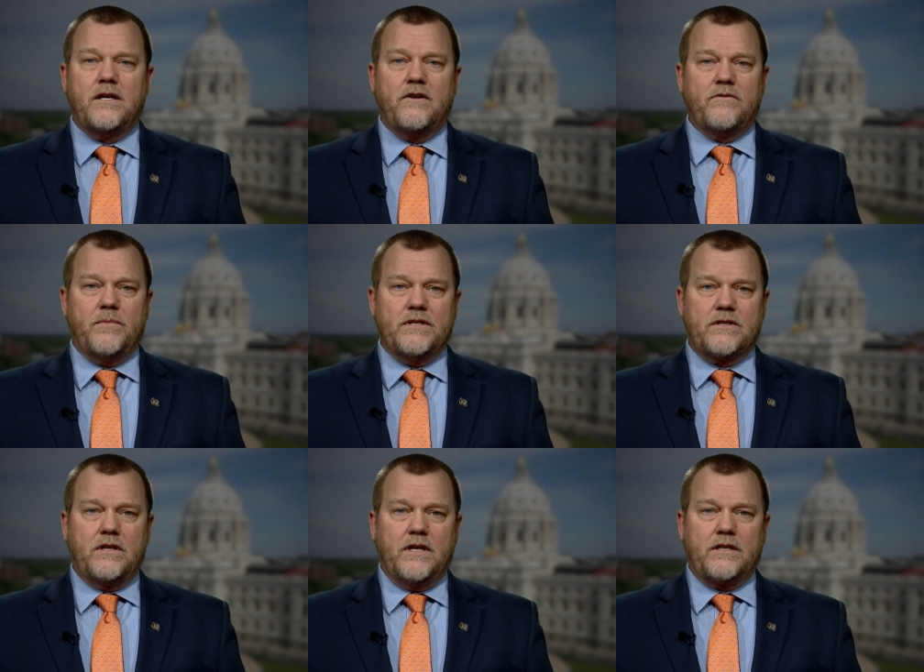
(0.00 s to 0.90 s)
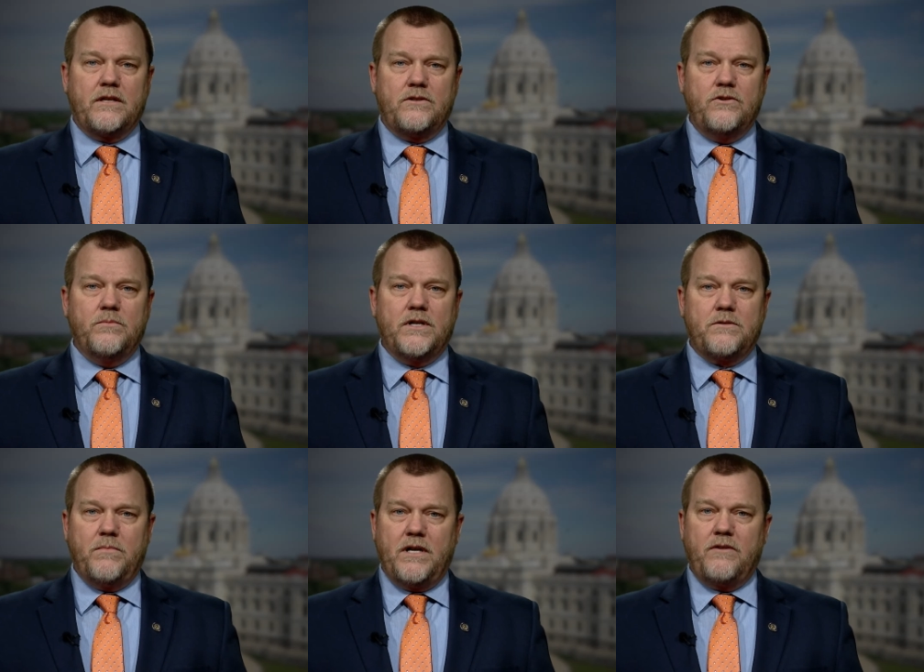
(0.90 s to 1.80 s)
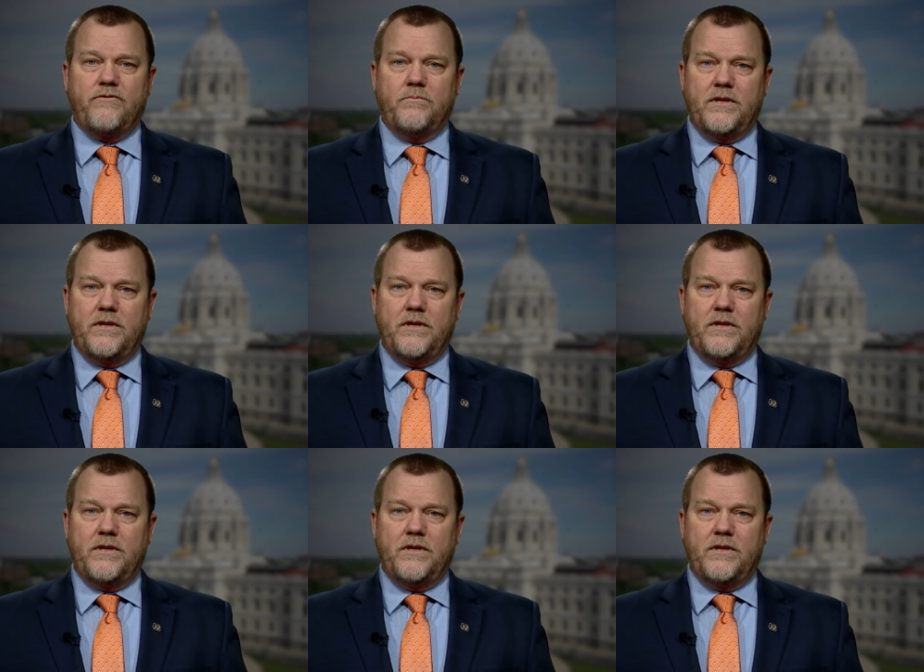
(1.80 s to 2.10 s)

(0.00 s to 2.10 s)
government is collecting too much money from